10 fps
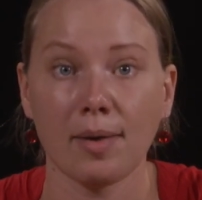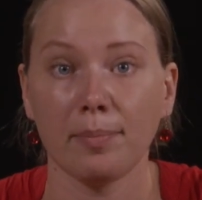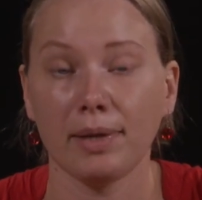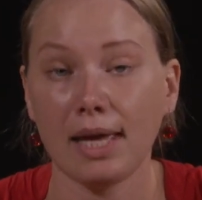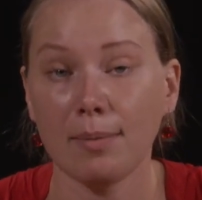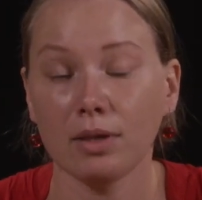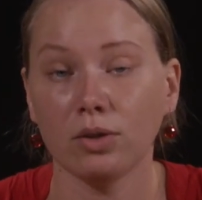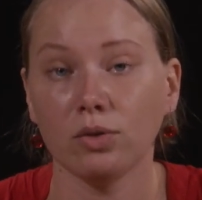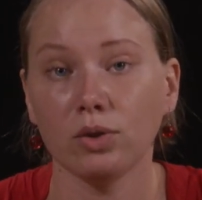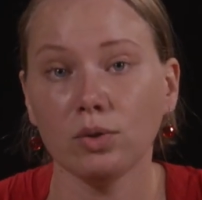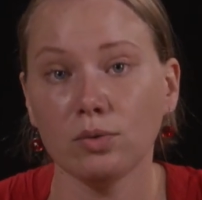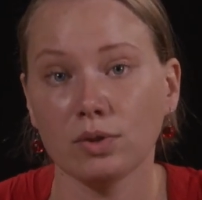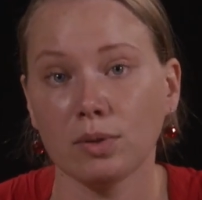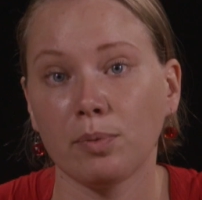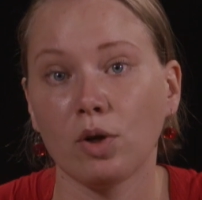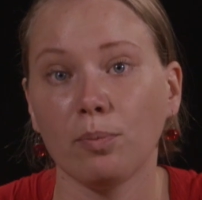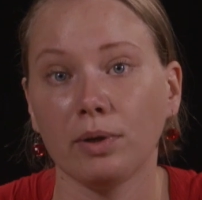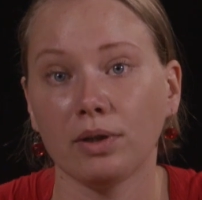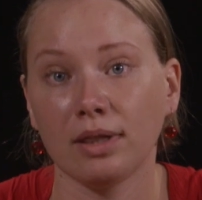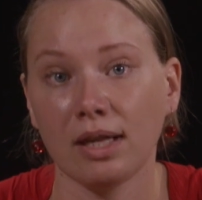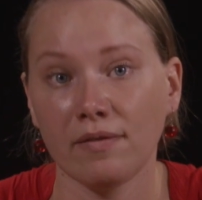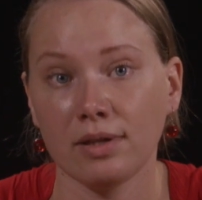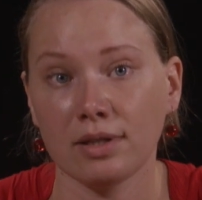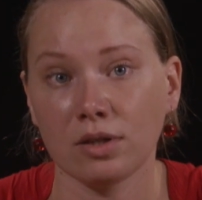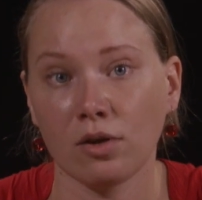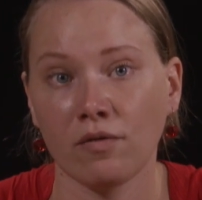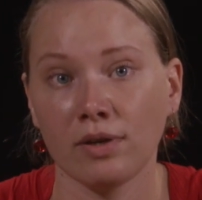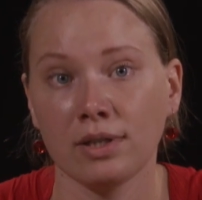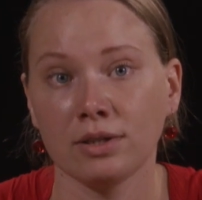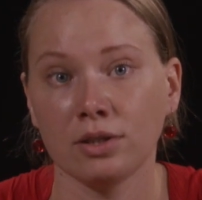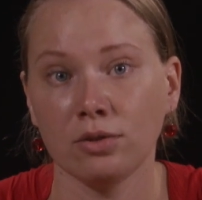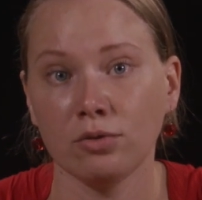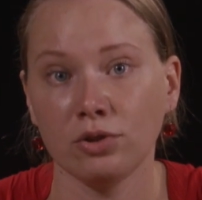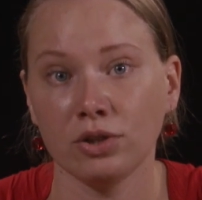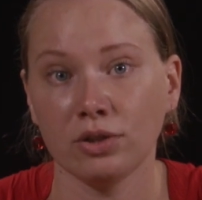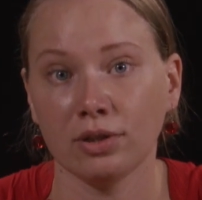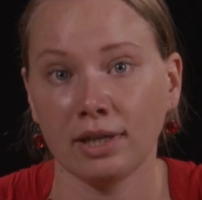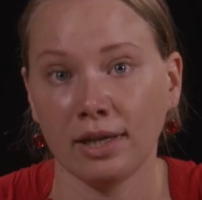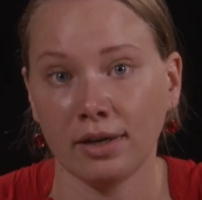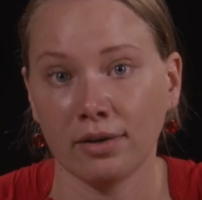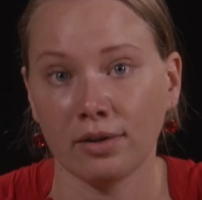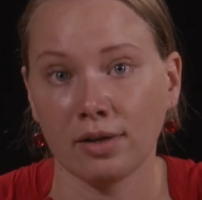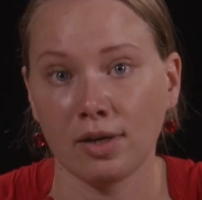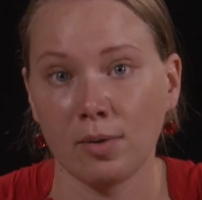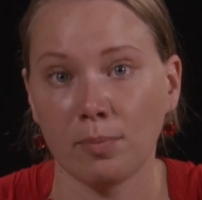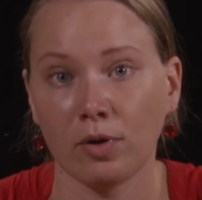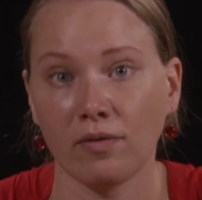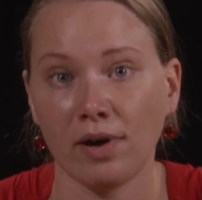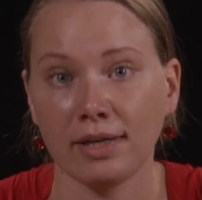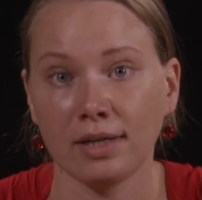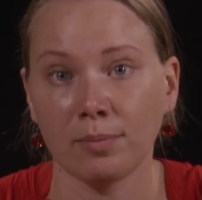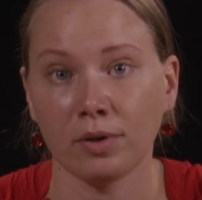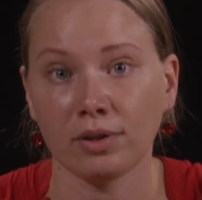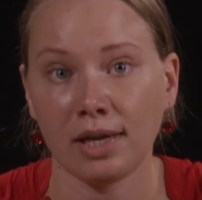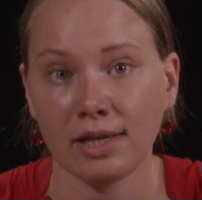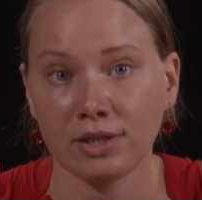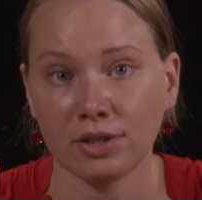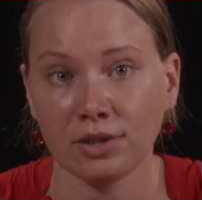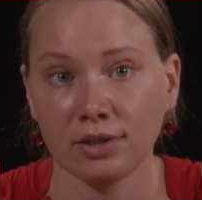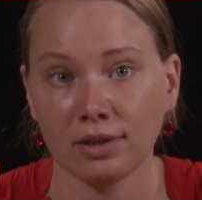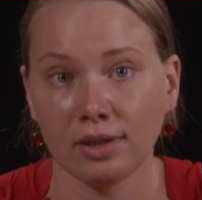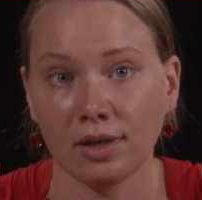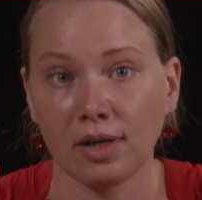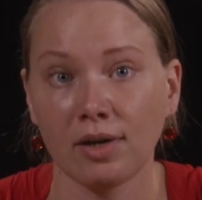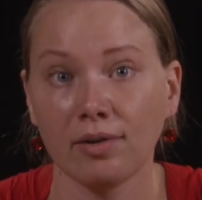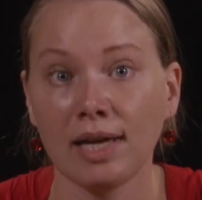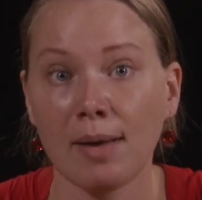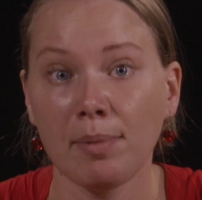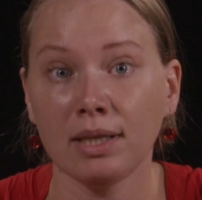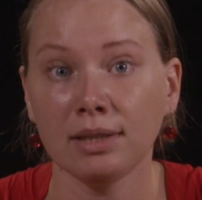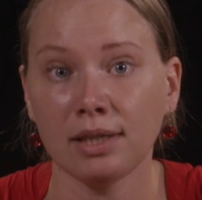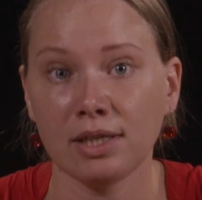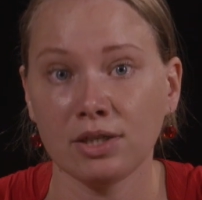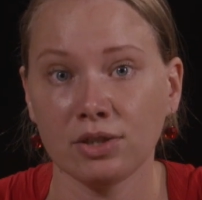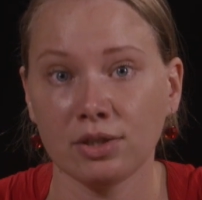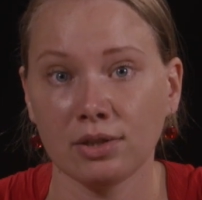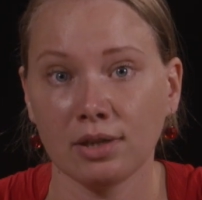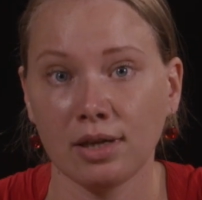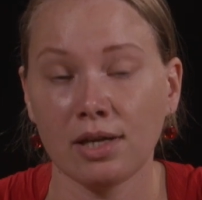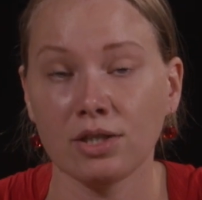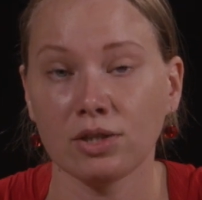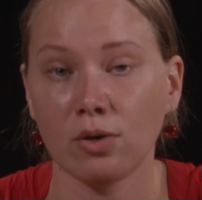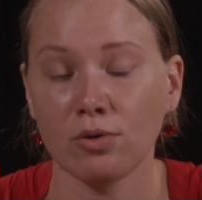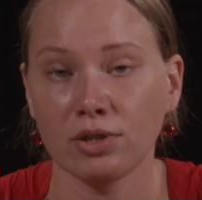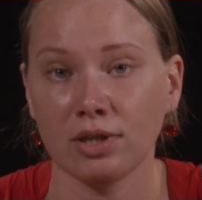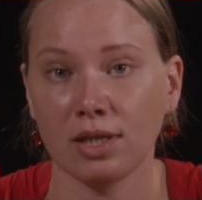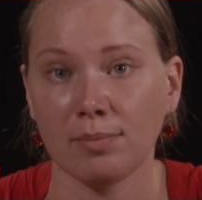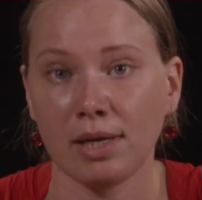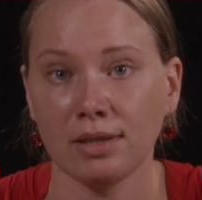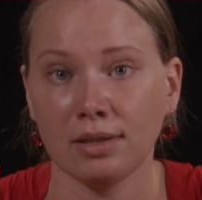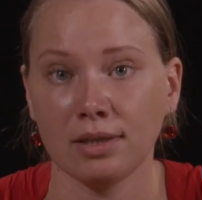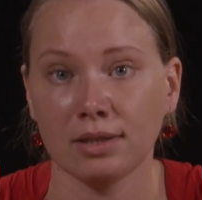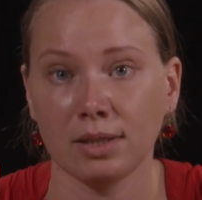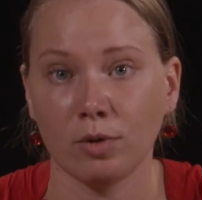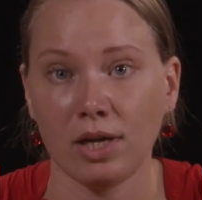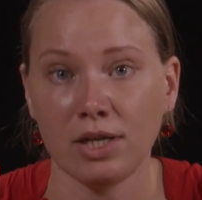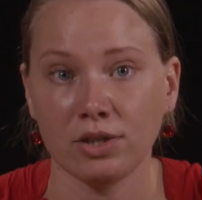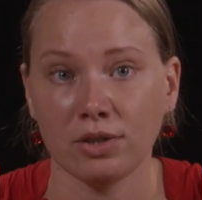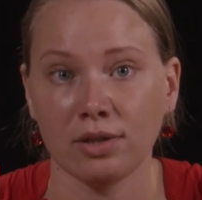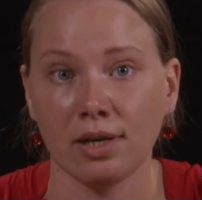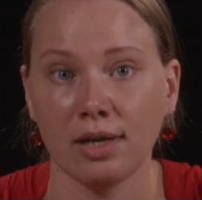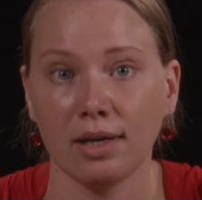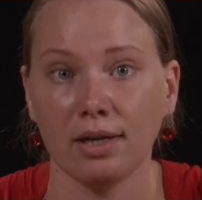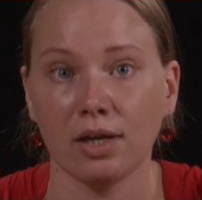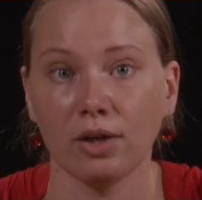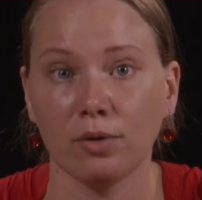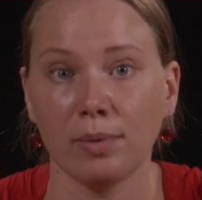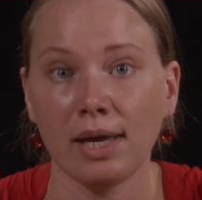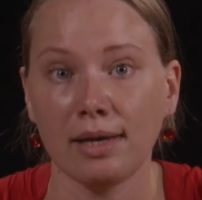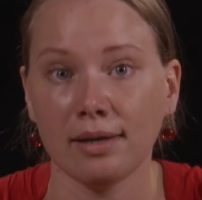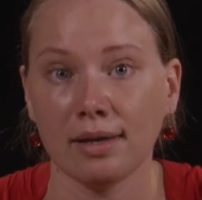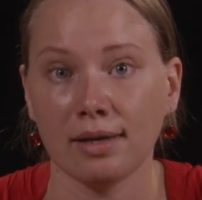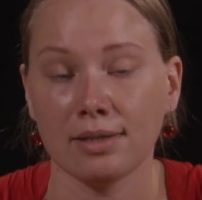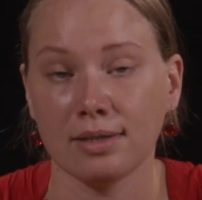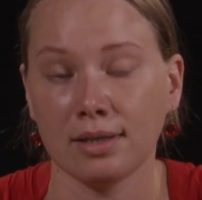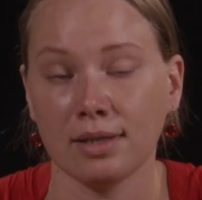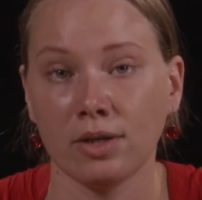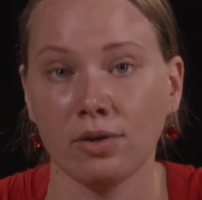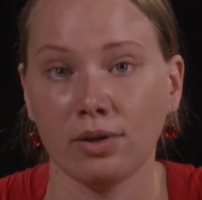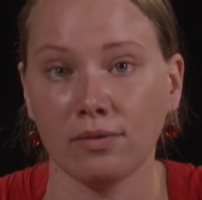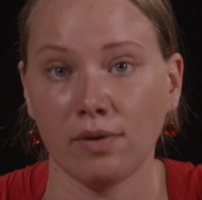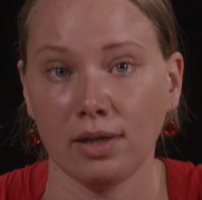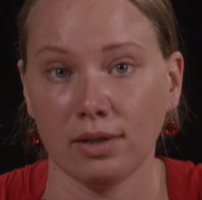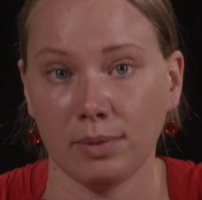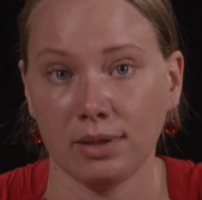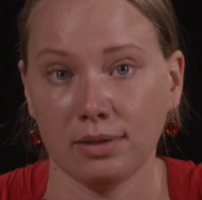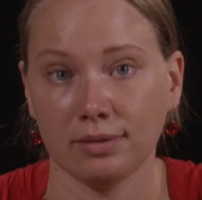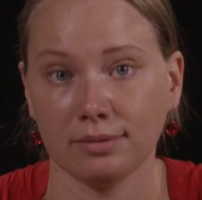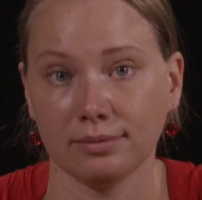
Be able to use appropriate levels of institutional care, providing protection, rehabilitation, and social and mental stimulation in a humane and secure environment.